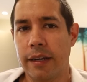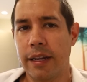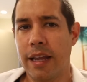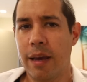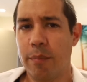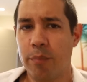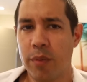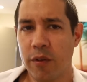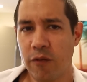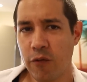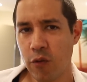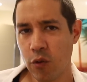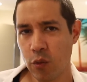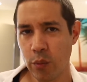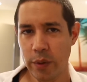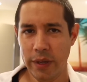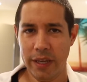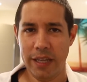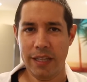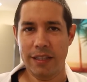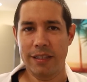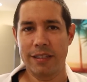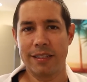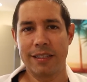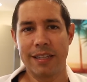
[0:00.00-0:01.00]
Now, before we
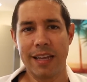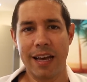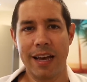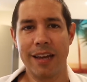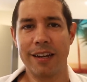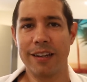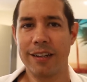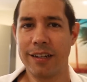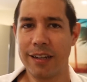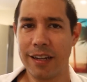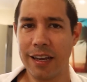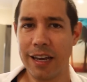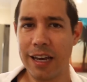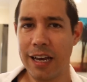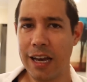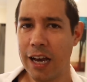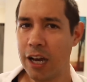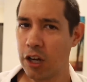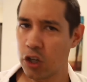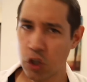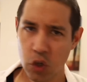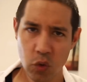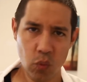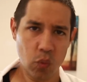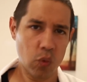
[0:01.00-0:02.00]
get started,
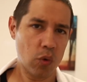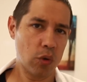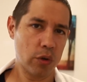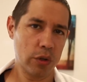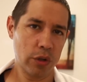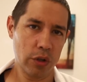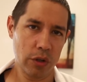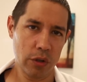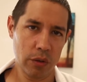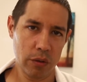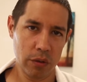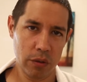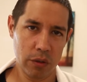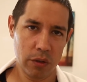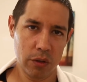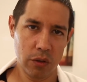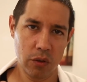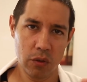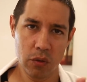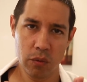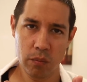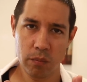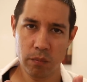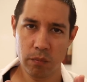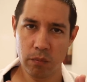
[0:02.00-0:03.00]
I should warn you,
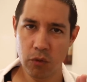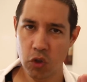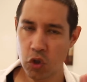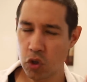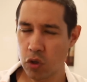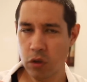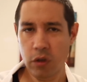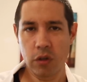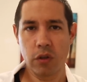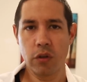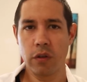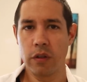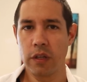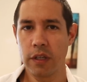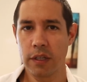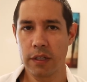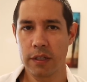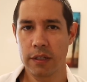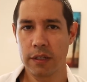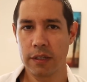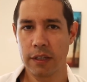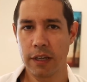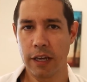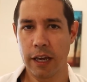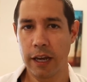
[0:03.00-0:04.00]
you shouldn't do
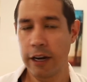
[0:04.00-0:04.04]
this.